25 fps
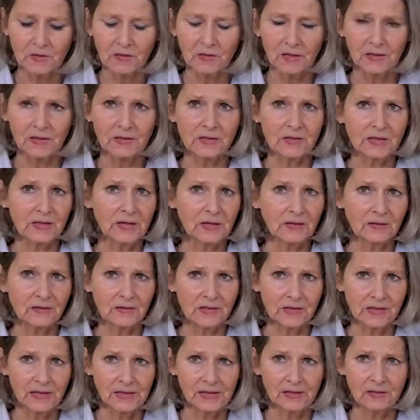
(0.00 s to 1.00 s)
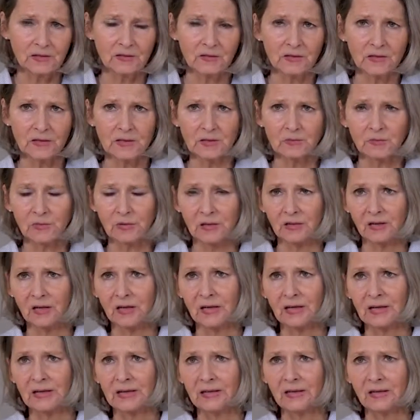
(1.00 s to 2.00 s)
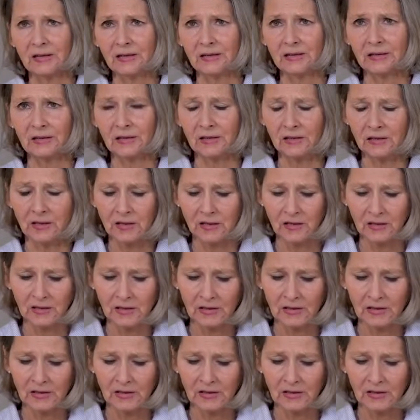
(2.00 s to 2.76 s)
This is a very rare mineral